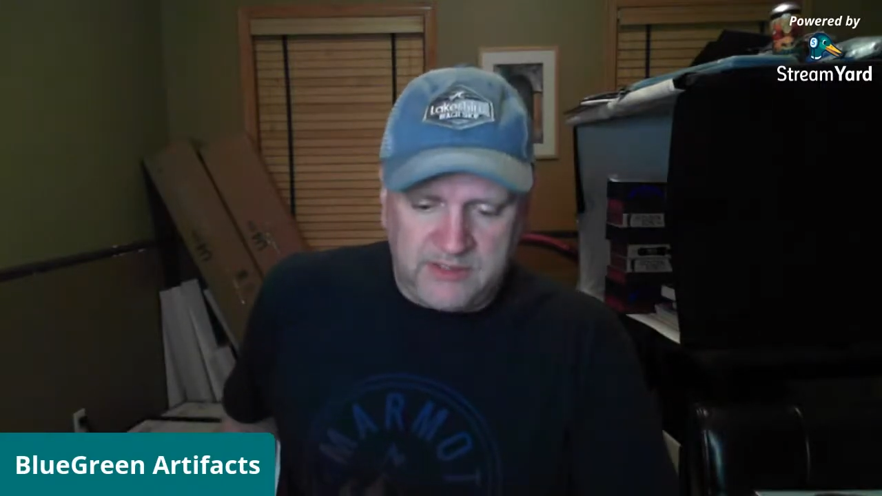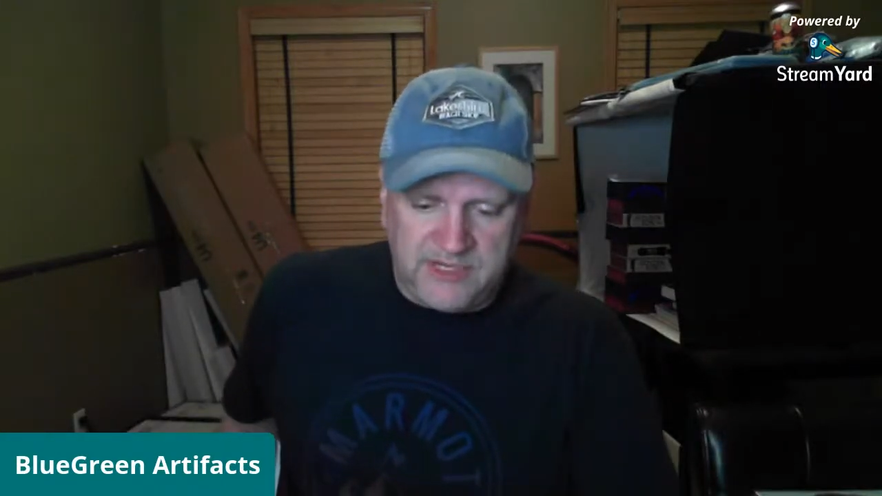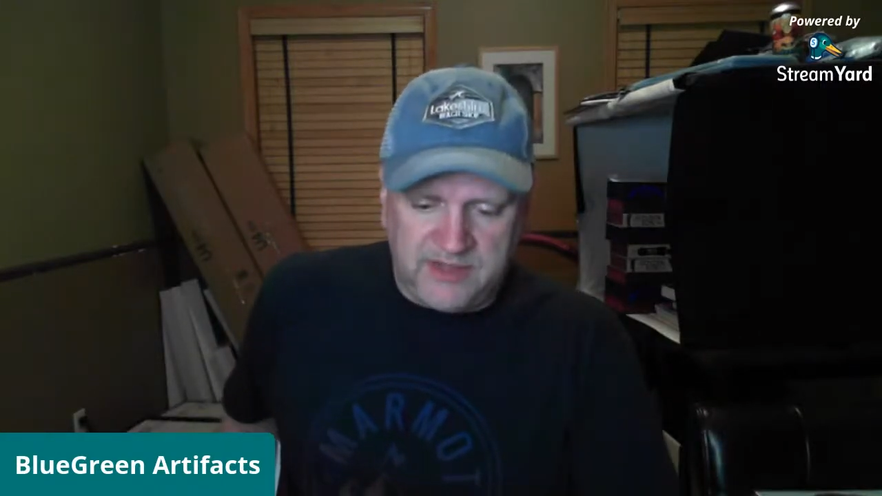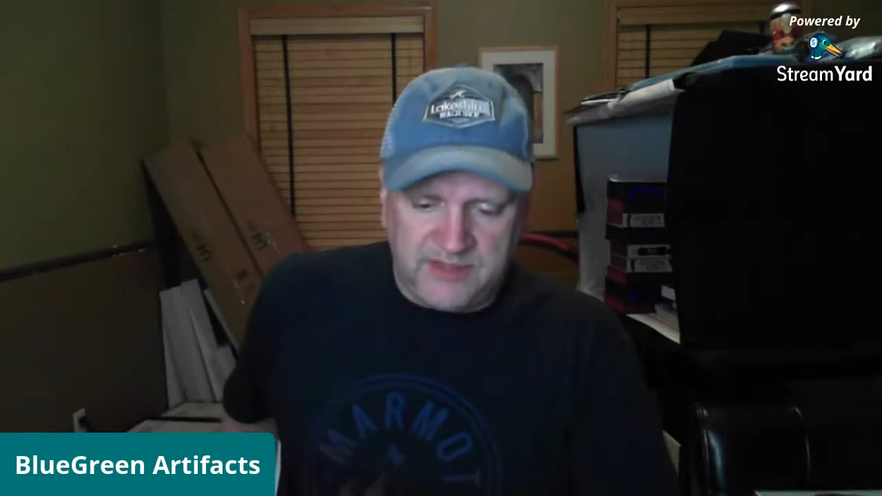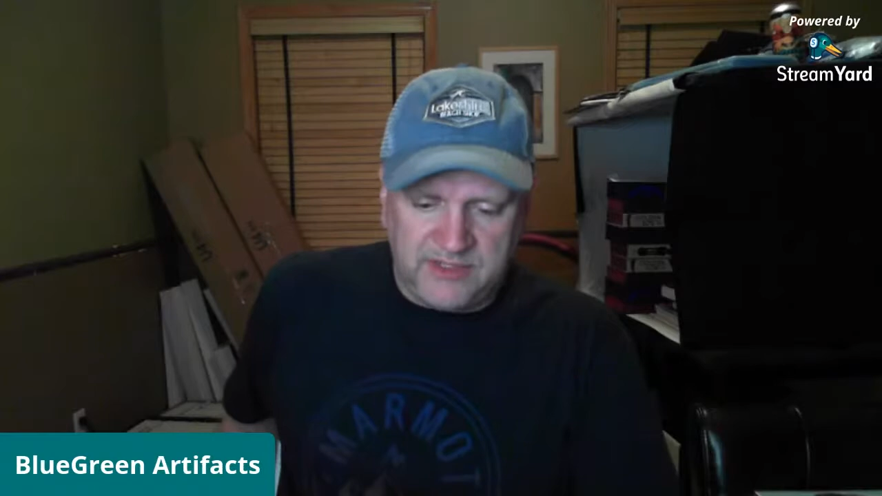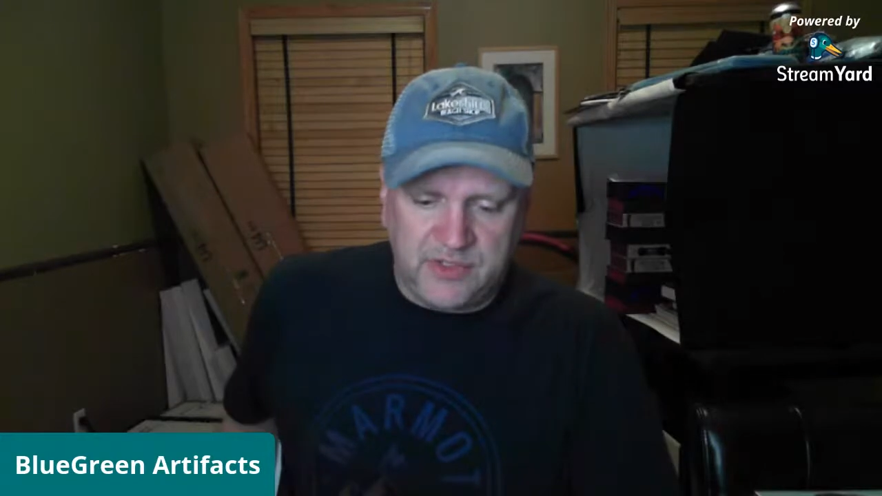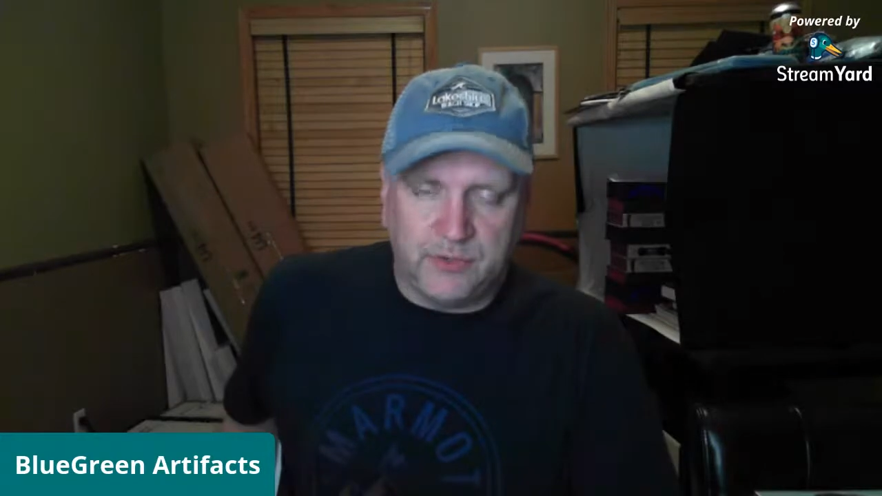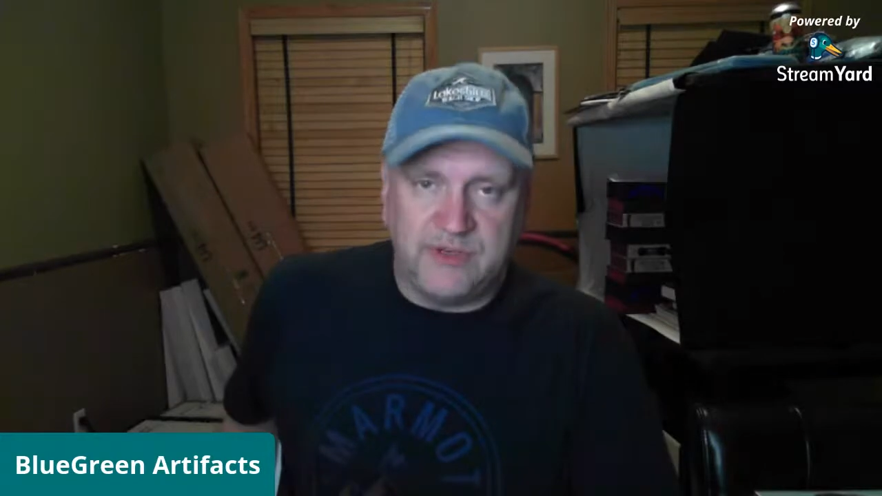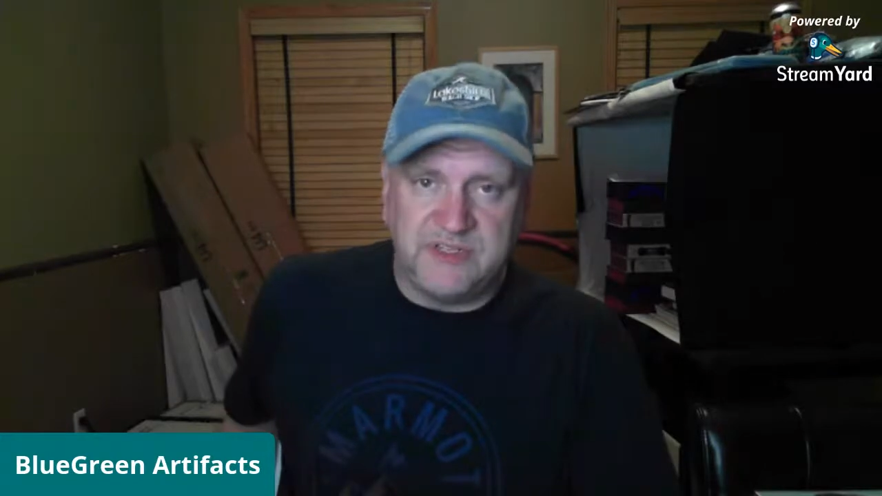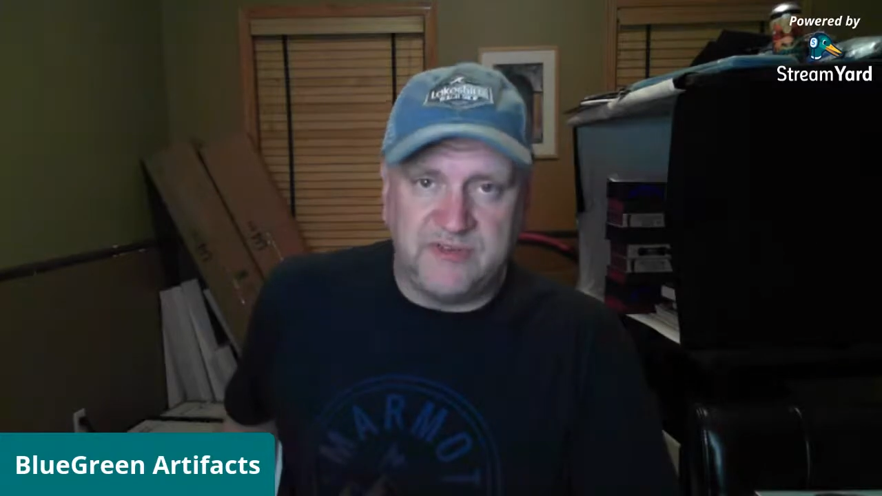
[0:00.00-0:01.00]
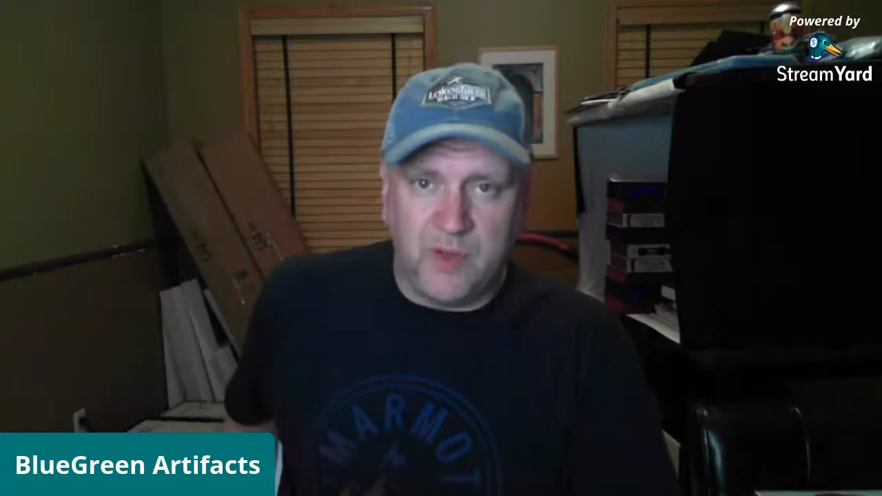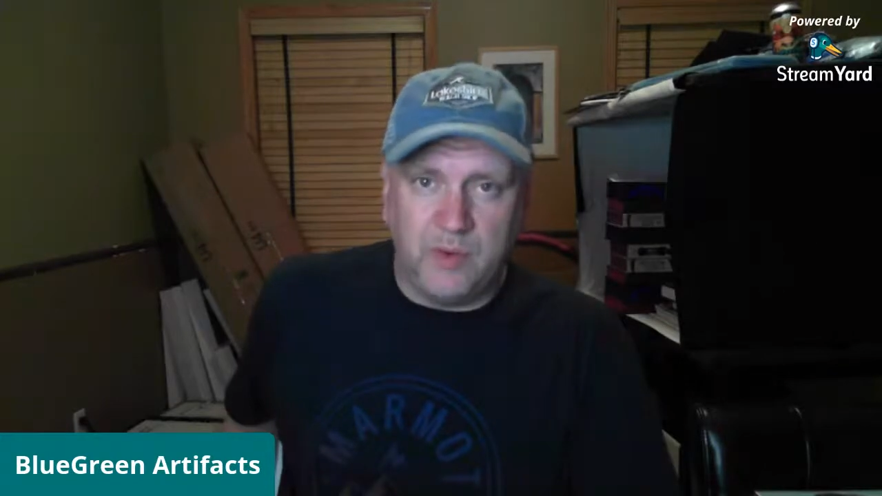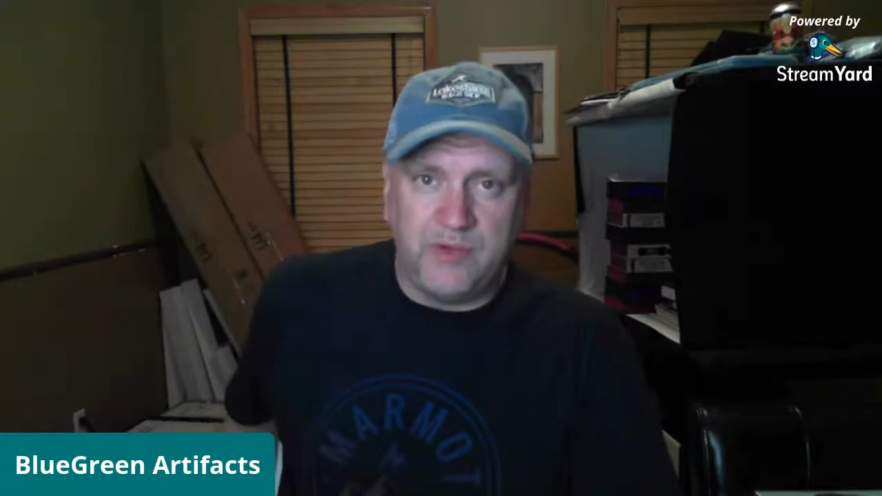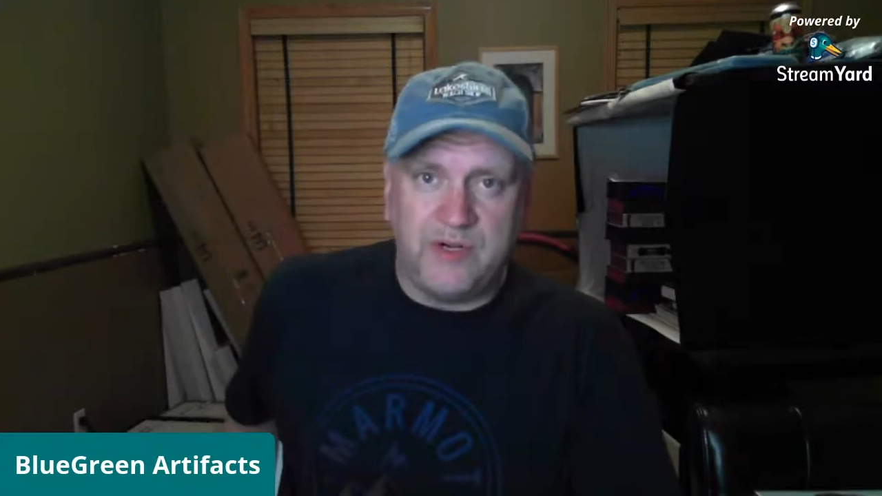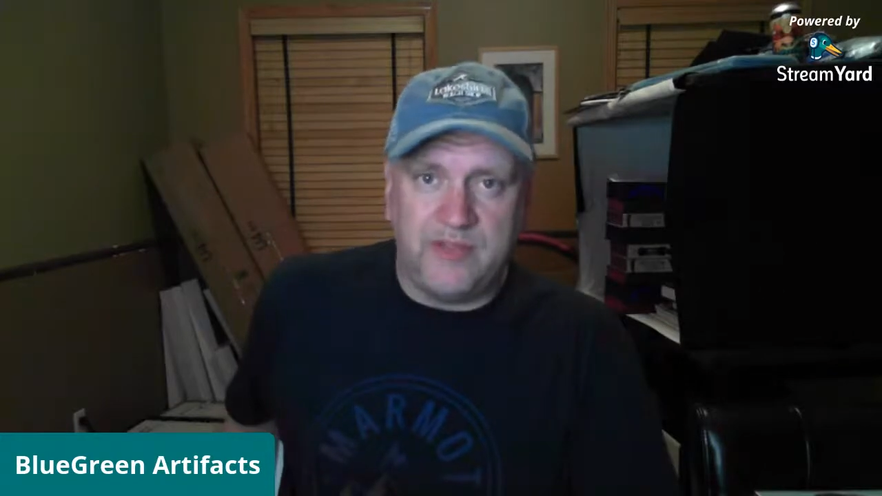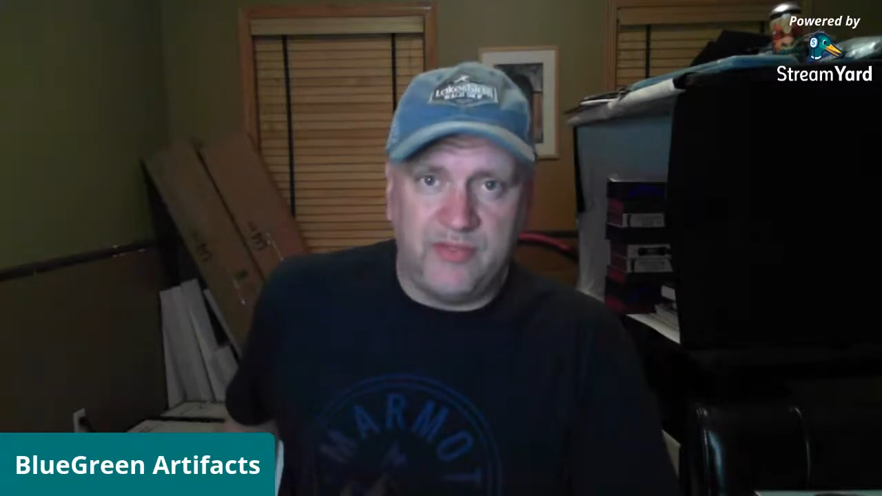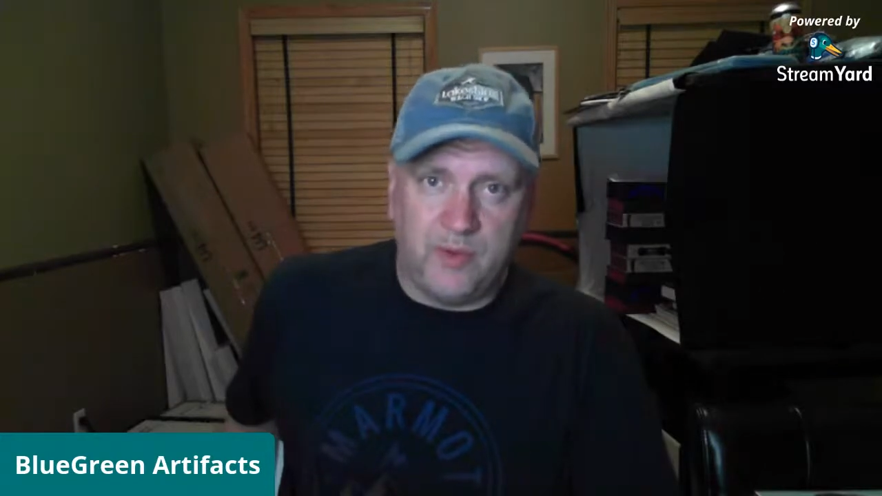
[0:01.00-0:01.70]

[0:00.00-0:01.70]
telling the stories of Odin and